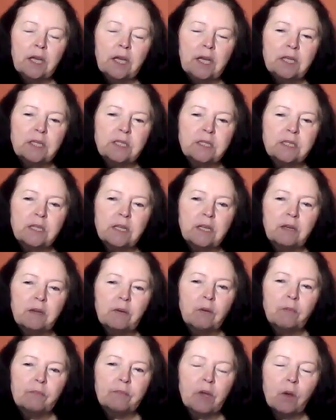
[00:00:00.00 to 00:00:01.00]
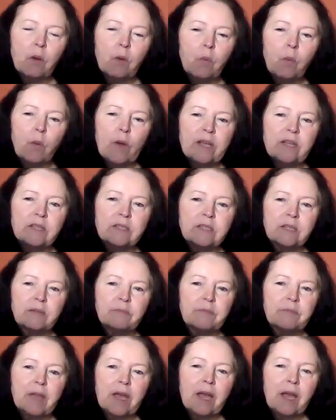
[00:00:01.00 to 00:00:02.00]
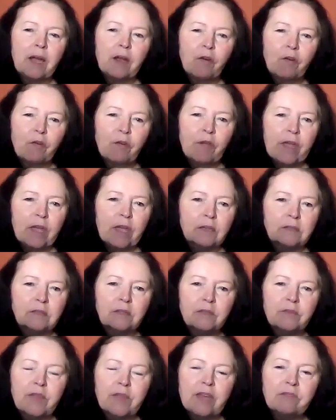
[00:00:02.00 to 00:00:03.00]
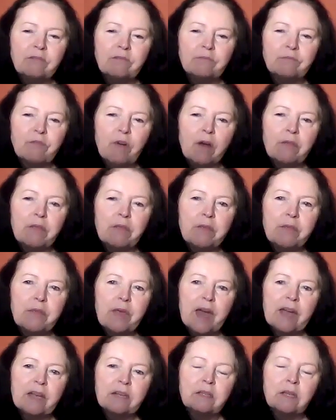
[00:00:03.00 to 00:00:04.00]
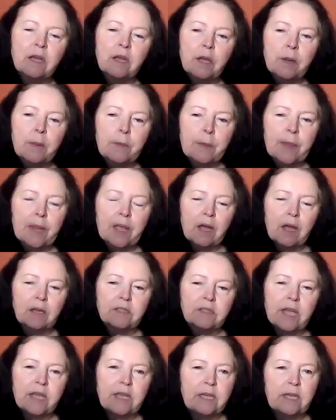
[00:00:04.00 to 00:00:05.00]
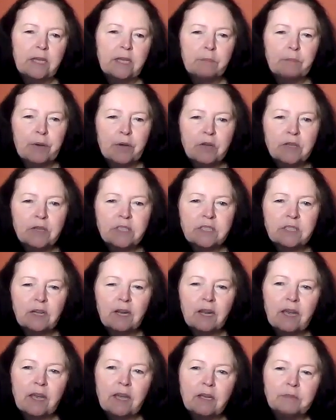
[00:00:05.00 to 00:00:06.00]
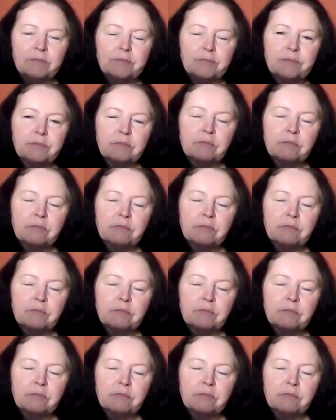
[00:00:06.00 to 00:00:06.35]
is always angry, then rather than taking it personally,